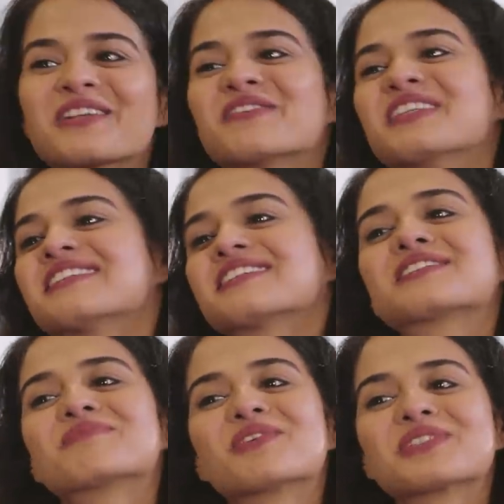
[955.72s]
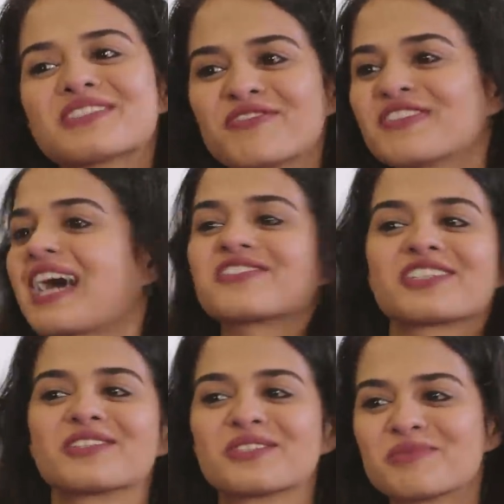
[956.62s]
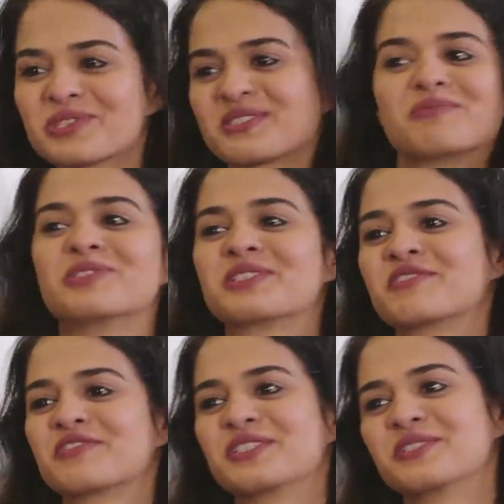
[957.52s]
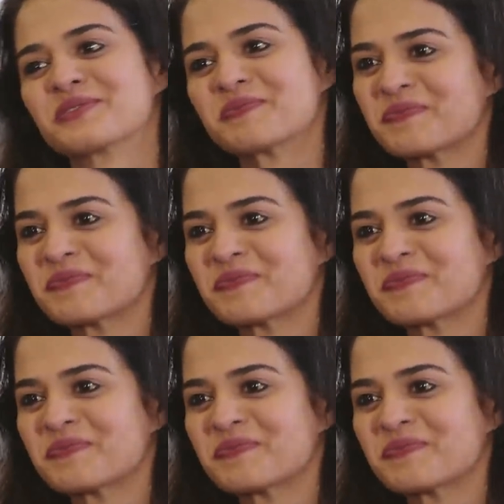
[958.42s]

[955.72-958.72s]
out of these is the most flattering or the most amusing for you?